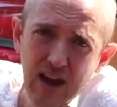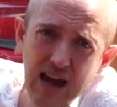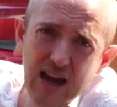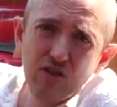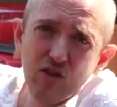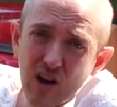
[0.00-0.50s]

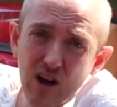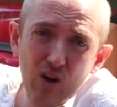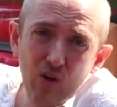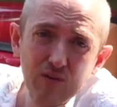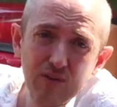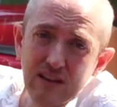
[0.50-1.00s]
As you
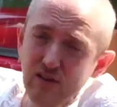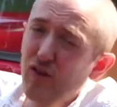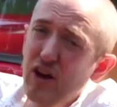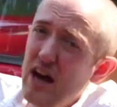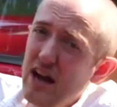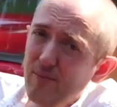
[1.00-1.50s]
know, that's
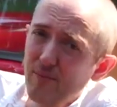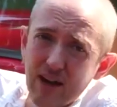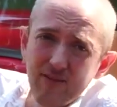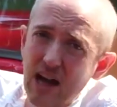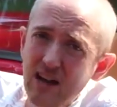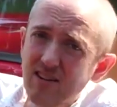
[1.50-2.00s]
fine.
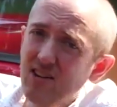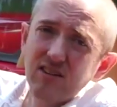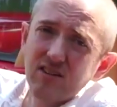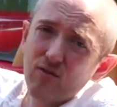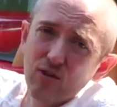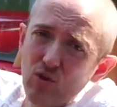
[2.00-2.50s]
I've got
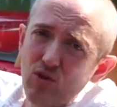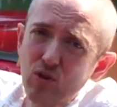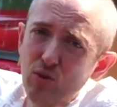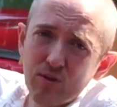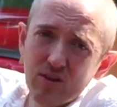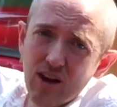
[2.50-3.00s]
tons of
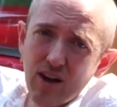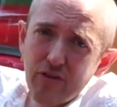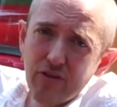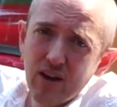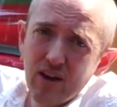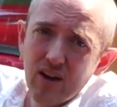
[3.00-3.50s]
YouTube stuff.